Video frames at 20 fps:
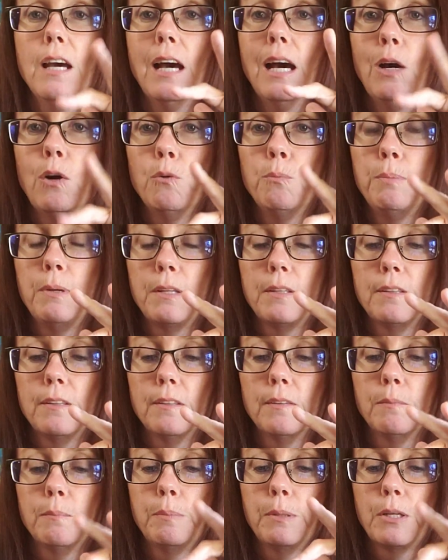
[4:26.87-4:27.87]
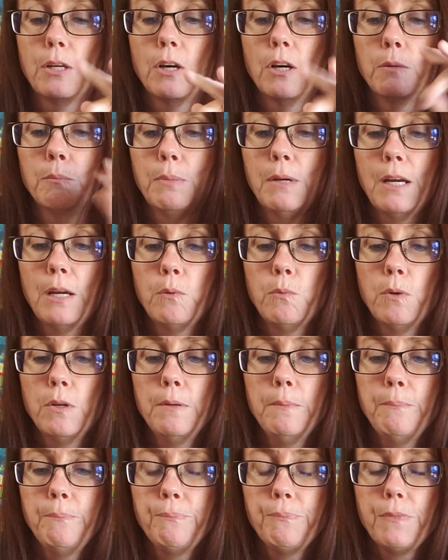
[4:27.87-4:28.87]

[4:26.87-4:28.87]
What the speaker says: I would pick the pecan pie one.